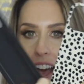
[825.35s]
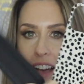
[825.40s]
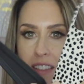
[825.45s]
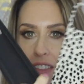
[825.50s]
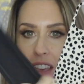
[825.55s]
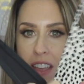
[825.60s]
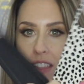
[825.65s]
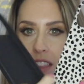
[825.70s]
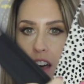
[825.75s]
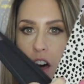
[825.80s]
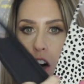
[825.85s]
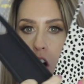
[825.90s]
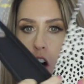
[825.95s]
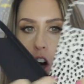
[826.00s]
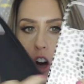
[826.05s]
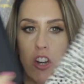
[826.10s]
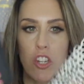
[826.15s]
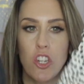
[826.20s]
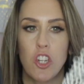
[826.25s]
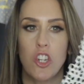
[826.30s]
and then the
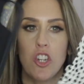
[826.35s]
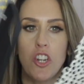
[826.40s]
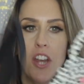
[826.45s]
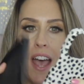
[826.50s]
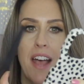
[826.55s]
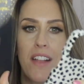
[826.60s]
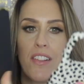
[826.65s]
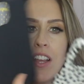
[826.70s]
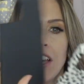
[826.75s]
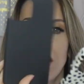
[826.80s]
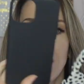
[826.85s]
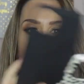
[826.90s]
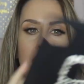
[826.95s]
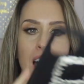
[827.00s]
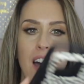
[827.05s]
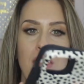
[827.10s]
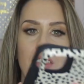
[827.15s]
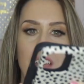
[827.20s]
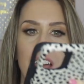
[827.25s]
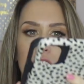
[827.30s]
hard shell,
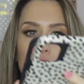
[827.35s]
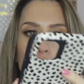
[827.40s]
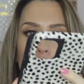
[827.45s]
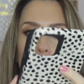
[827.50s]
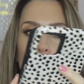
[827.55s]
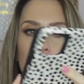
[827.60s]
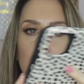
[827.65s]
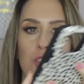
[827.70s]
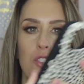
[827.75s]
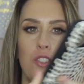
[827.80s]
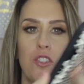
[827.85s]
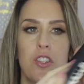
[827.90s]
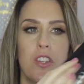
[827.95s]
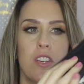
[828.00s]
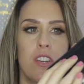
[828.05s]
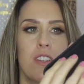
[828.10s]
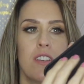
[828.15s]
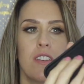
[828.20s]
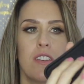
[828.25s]
and that just